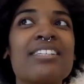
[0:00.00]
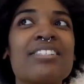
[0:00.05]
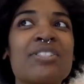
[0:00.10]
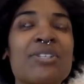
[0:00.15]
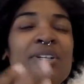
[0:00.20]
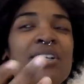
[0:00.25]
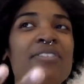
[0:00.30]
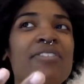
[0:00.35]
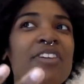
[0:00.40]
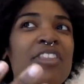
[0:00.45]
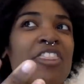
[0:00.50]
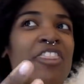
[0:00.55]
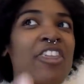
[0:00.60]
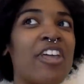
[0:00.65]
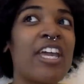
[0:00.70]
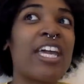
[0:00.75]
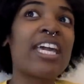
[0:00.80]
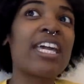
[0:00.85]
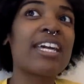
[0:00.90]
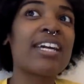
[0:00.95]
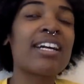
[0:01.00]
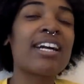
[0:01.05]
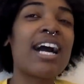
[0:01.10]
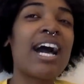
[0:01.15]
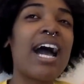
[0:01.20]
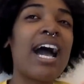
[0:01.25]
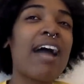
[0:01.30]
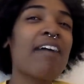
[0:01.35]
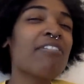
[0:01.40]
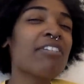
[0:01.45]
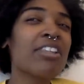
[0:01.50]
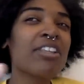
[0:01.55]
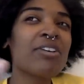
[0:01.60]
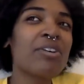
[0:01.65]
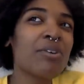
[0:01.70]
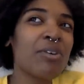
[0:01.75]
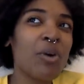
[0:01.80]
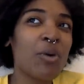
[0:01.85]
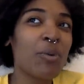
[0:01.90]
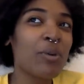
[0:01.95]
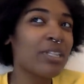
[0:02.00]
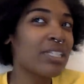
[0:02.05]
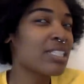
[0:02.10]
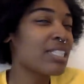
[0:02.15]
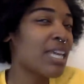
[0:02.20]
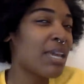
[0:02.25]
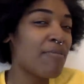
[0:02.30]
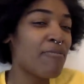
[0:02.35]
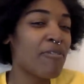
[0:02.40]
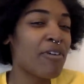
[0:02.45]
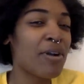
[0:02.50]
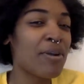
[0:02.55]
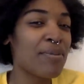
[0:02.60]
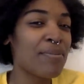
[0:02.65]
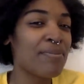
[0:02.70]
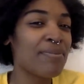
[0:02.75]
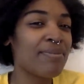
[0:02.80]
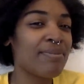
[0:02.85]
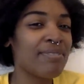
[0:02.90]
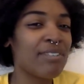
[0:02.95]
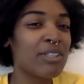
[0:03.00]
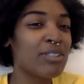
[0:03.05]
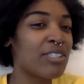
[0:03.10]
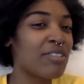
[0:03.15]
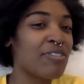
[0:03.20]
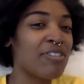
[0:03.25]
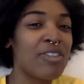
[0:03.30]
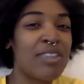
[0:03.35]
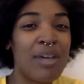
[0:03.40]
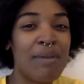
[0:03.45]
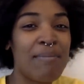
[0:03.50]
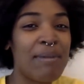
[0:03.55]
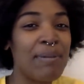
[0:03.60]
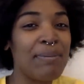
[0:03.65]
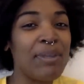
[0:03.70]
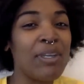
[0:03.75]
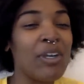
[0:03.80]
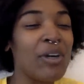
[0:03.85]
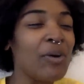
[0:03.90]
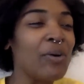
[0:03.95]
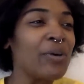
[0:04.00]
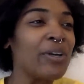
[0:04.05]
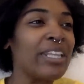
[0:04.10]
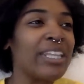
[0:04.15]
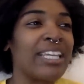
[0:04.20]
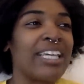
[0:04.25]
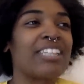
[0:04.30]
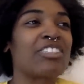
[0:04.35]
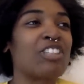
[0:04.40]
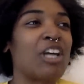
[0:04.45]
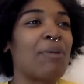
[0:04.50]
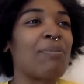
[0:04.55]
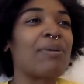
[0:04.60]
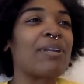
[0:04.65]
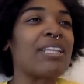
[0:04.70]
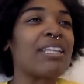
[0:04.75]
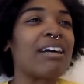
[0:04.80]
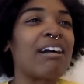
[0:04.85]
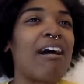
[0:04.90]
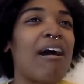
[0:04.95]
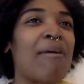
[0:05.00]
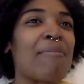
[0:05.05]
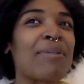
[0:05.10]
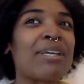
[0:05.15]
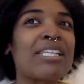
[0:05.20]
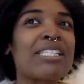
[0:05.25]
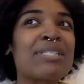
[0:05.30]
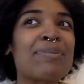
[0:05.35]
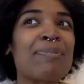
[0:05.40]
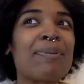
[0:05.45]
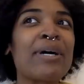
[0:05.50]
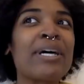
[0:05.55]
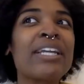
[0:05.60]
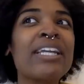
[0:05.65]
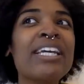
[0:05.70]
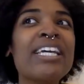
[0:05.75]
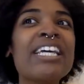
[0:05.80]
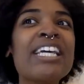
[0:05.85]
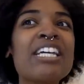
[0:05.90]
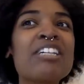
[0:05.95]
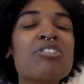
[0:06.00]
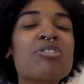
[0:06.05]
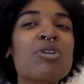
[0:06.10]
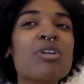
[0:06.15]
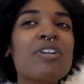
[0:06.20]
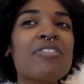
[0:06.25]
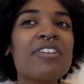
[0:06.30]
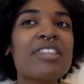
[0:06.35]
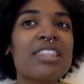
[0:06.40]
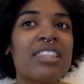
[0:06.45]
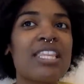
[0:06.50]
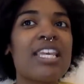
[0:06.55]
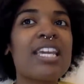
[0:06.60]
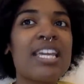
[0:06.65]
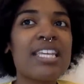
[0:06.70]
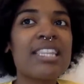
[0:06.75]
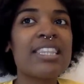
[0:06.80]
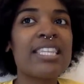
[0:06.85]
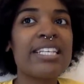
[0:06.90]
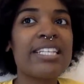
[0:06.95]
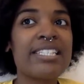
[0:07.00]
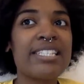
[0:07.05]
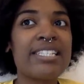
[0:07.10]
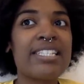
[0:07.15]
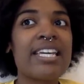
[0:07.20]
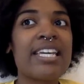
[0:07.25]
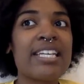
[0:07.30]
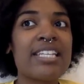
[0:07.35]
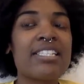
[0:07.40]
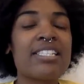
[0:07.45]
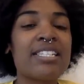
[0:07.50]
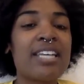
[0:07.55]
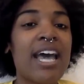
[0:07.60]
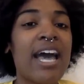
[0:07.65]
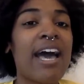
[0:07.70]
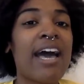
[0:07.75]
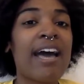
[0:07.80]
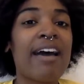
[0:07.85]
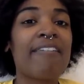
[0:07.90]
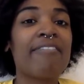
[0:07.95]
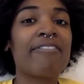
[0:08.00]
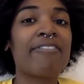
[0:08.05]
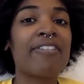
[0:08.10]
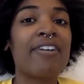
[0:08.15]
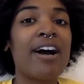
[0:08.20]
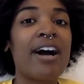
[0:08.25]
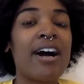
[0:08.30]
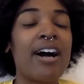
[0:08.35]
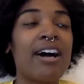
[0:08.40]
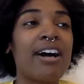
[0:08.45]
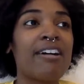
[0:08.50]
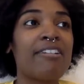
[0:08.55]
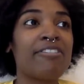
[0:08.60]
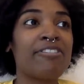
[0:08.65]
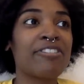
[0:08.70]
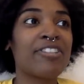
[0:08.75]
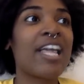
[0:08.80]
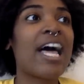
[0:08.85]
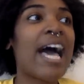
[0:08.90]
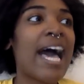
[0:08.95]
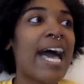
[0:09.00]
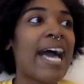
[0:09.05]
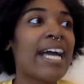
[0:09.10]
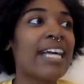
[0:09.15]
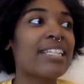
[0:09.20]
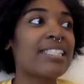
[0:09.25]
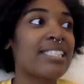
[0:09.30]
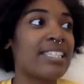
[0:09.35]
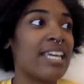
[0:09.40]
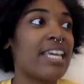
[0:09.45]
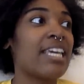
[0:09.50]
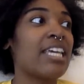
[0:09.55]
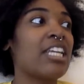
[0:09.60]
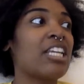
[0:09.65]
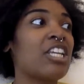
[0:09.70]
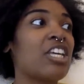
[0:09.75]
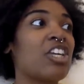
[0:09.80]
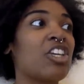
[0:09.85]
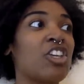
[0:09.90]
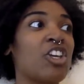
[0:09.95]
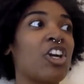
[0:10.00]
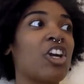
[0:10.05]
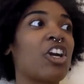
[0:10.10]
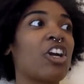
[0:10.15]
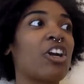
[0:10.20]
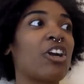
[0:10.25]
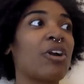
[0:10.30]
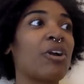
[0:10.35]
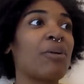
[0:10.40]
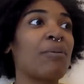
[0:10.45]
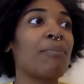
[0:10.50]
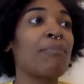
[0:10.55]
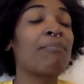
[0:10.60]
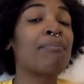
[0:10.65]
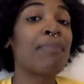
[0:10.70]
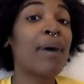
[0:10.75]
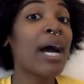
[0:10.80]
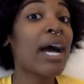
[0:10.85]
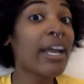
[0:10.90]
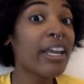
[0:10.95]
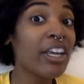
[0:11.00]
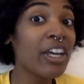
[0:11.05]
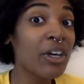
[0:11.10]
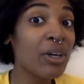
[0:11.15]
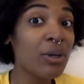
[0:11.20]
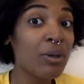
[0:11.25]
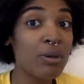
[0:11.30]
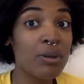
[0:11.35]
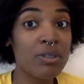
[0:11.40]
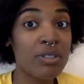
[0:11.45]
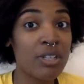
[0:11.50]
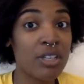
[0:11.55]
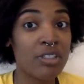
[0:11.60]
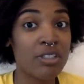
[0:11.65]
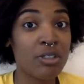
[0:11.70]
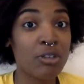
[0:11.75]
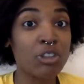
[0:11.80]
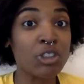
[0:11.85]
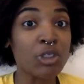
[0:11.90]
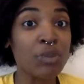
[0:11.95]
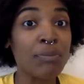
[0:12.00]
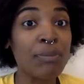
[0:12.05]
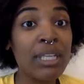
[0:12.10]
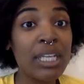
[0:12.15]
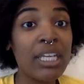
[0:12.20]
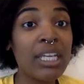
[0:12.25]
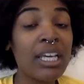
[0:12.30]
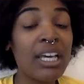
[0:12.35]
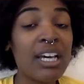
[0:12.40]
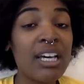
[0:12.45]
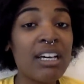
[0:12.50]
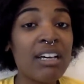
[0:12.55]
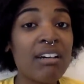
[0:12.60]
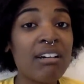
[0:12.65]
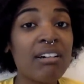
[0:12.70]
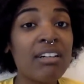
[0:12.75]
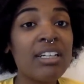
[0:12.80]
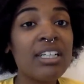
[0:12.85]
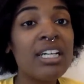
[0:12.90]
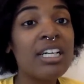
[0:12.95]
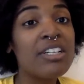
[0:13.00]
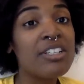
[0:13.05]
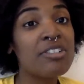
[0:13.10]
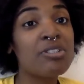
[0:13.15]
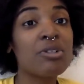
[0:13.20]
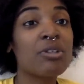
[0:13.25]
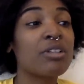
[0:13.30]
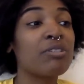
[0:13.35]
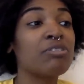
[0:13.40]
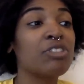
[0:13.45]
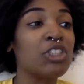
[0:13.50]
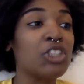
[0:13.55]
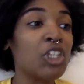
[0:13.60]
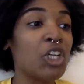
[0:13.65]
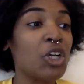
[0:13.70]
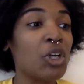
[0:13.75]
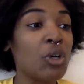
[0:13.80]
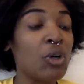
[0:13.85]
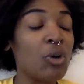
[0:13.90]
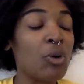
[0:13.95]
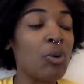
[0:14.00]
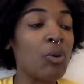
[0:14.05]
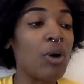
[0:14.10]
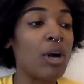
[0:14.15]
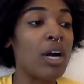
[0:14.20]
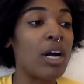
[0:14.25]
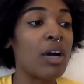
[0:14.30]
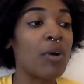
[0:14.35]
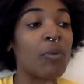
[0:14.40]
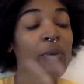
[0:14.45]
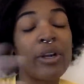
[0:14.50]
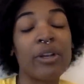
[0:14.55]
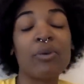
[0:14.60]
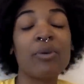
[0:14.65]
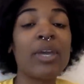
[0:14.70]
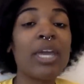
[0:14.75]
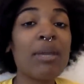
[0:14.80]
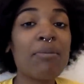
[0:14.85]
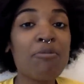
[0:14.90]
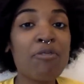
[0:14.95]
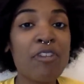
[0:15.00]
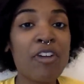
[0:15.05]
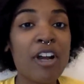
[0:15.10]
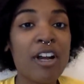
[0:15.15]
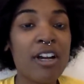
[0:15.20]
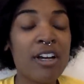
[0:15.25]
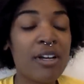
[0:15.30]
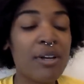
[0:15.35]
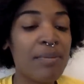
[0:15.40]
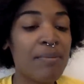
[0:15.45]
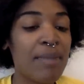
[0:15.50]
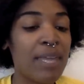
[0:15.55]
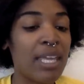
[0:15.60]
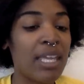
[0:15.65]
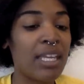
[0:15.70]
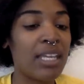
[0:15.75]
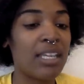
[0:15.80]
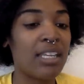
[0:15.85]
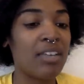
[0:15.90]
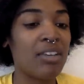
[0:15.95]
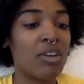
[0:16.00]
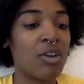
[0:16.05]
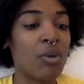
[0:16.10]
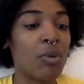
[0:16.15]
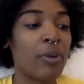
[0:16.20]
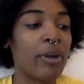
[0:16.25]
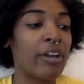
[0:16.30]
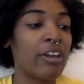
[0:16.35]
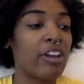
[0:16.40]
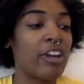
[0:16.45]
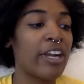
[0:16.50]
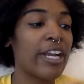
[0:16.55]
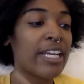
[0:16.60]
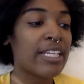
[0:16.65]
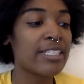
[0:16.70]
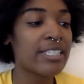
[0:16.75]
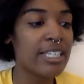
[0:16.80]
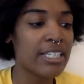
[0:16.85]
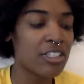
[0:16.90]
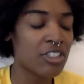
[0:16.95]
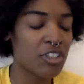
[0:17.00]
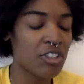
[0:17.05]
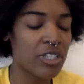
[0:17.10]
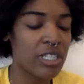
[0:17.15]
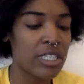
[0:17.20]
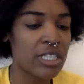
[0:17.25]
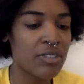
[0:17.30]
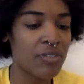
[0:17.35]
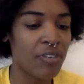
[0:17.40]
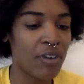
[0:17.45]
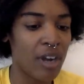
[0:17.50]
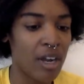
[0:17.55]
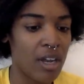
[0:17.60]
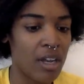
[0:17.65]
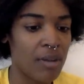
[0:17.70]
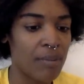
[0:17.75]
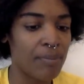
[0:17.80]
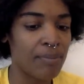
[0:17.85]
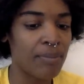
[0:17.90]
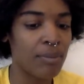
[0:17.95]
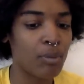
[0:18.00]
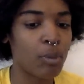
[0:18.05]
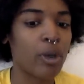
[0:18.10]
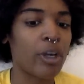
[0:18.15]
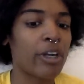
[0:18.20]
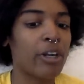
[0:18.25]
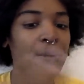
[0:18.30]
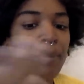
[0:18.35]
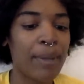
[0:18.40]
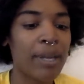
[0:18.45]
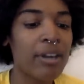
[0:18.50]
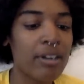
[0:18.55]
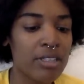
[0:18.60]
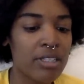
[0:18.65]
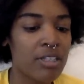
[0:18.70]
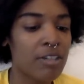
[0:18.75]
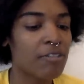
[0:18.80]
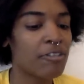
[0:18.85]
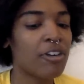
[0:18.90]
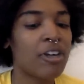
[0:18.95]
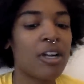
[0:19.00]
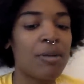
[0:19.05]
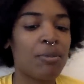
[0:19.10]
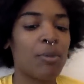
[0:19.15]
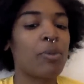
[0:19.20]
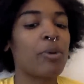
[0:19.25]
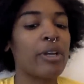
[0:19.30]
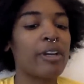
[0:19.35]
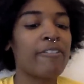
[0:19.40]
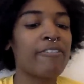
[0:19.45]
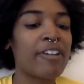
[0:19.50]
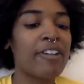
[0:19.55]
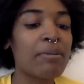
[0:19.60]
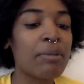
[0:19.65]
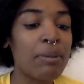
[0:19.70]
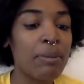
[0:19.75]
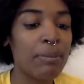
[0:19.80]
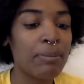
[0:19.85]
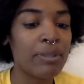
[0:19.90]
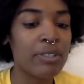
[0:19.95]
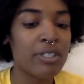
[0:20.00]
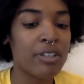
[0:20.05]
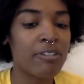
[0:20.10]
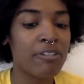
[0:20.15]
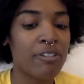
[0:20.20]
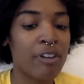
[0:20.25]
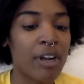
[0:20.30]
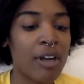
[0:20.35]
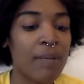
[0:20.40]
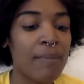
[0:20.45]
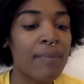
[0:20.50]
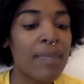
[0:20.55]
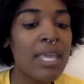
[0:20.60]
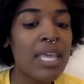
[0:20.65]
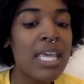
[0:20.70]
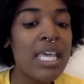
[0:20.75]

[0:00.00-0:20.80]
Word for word: sort of a thing I really don't know where this came from. Those of you that maybe know can like drop it in the comments, but it's sort of a thing these days to have uh, flags in your bios on social media to sort of show uh, where you came from and you know where your ancestry is from, where your parents are from, or where your family members are from.